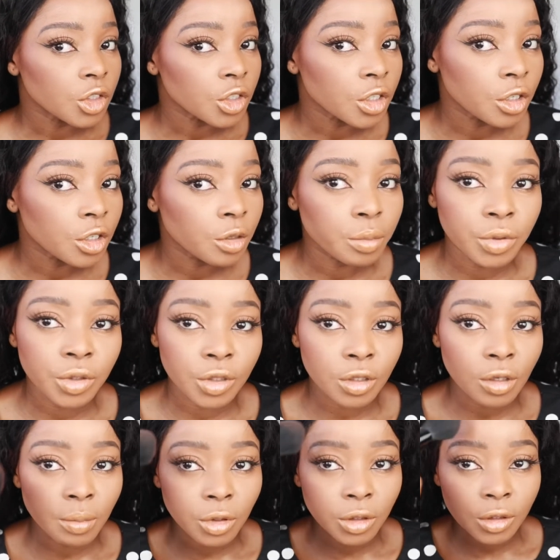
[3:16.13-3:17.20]
I'm gonna put
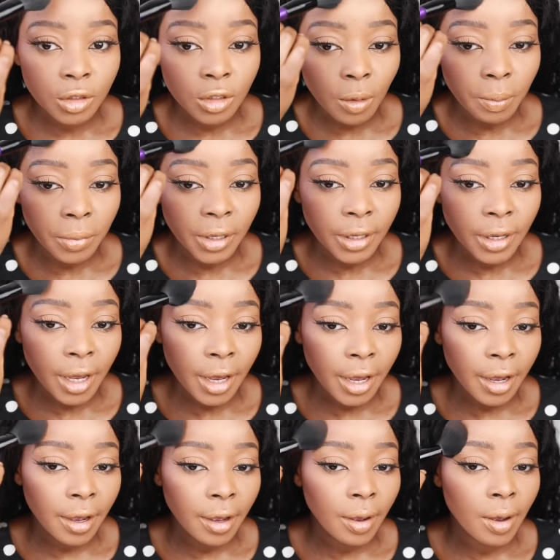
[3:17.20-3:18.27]
some on top here.